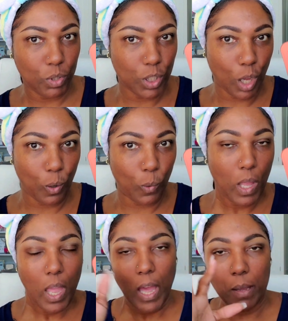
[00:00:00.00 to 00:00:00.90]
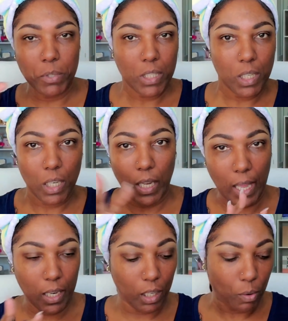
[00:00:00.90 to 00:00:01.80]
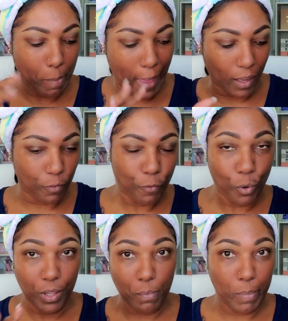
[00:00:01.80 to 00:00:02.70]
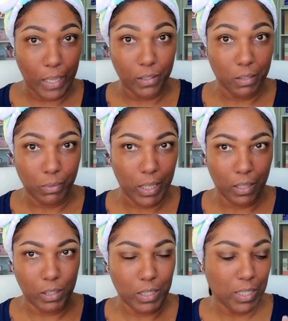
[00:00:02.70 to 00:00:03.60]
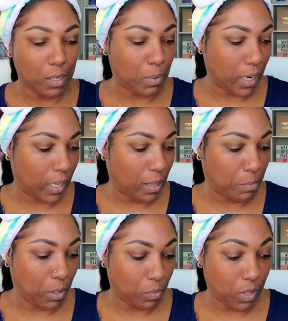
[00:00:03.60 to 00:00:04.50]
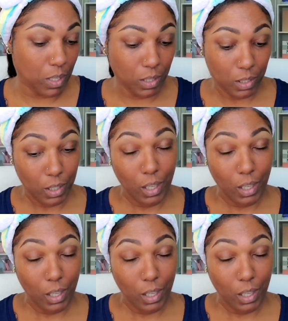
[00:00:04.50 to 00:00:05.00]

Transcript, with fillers: So I'm just going to kind of go back and forth and bounce around and see what I come up with